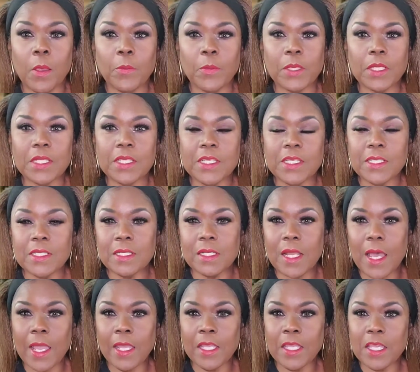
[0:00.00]
Please
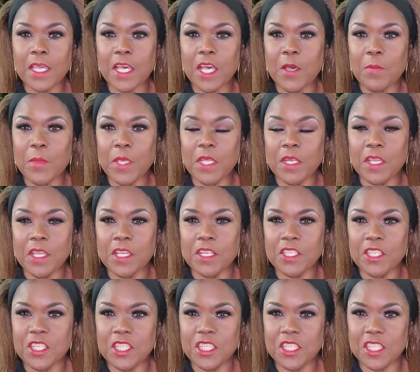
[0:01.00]
like, comment, and
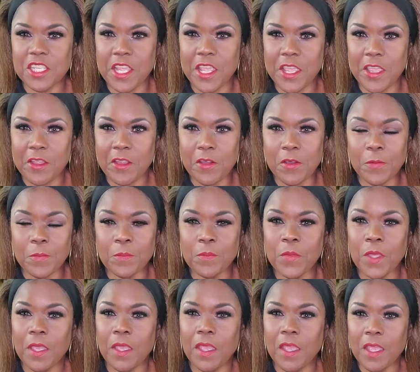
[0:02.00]
share,
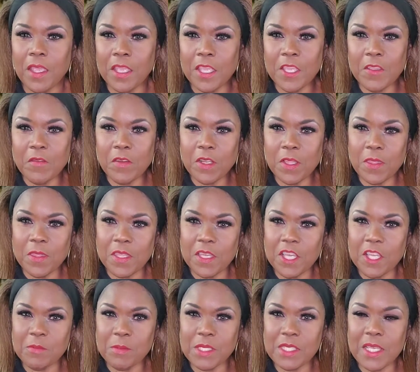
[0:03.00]
and give it a
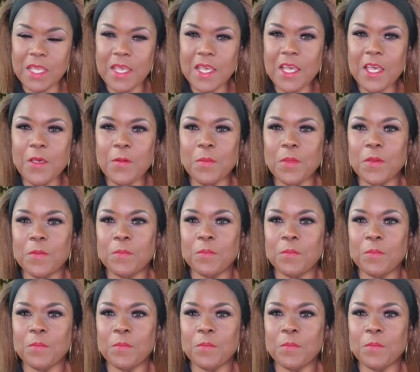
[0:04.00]
thumbs up.